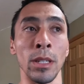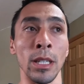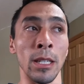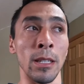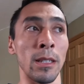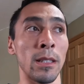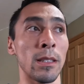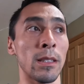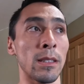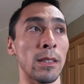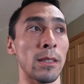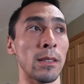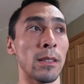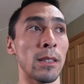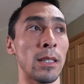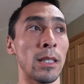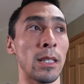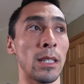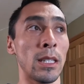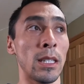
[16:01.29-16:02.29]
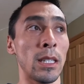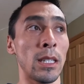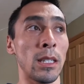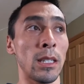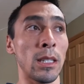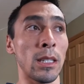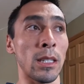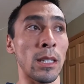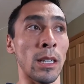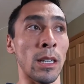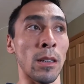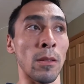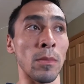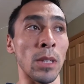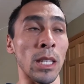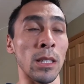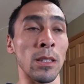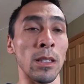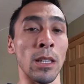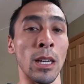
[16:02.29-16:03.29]
but
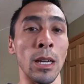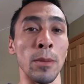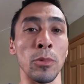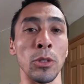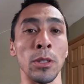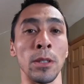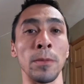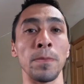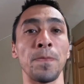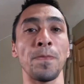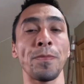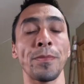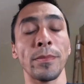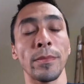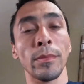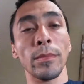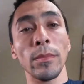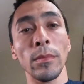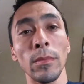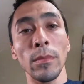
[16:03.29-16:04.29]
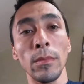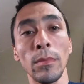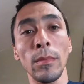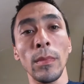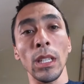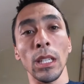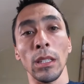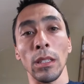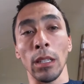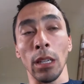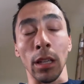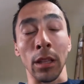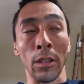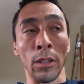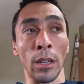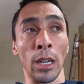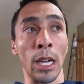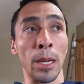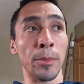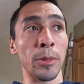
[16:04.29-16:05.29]
that's an option.
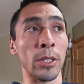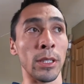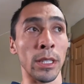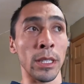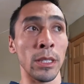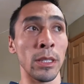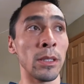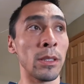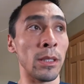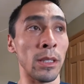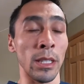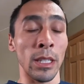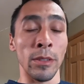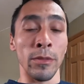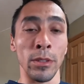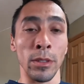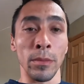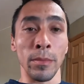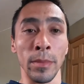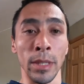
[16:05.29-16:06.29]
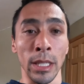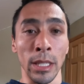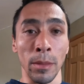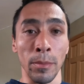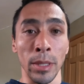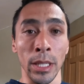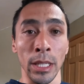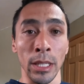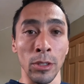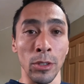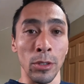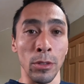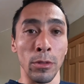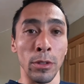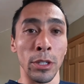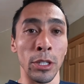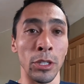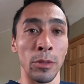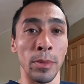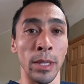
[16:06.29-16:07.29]
Another option is leave them in a big
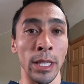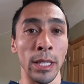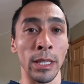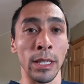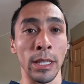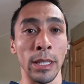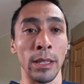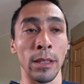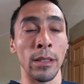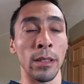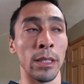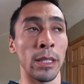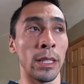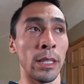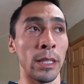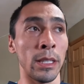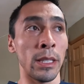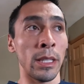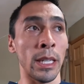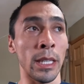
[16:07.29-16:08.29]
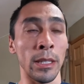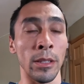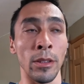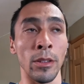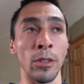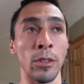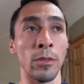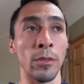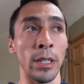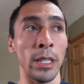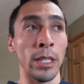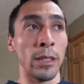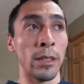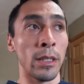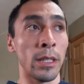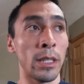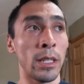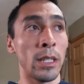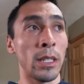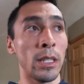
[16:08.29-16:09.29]
storage bin at the end of the street.
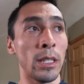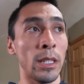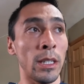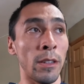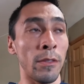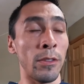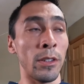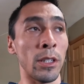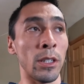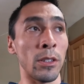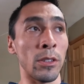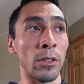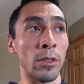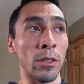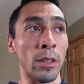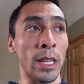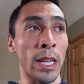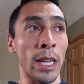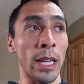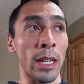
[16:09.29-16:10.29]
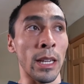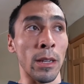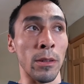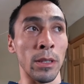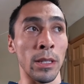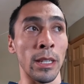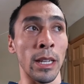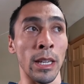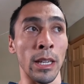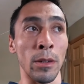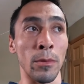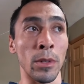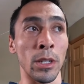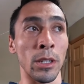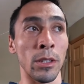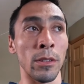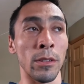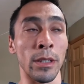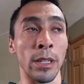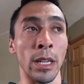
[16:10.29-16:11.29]
If you can do that, again, I
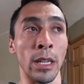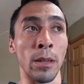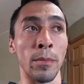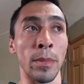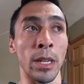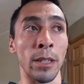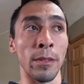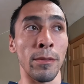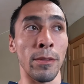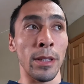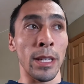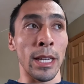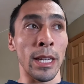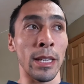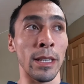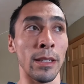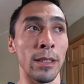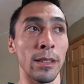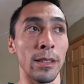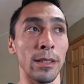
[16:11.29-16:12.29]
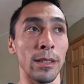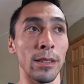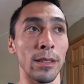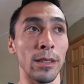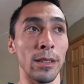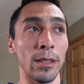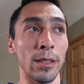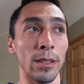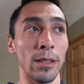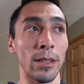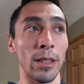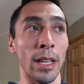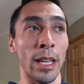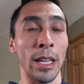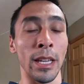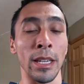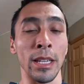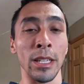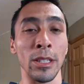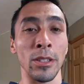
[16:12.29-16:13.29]
wouldn't do it on a mud flat.
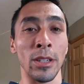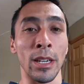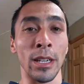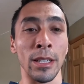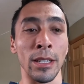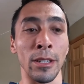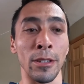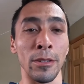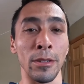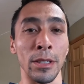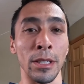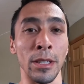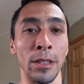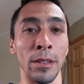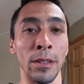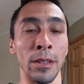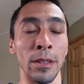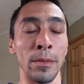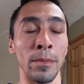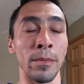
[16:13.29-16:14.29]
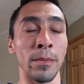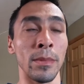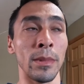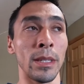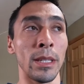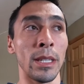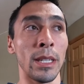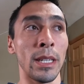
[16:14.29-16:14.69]
A, it gets hot out, kill them.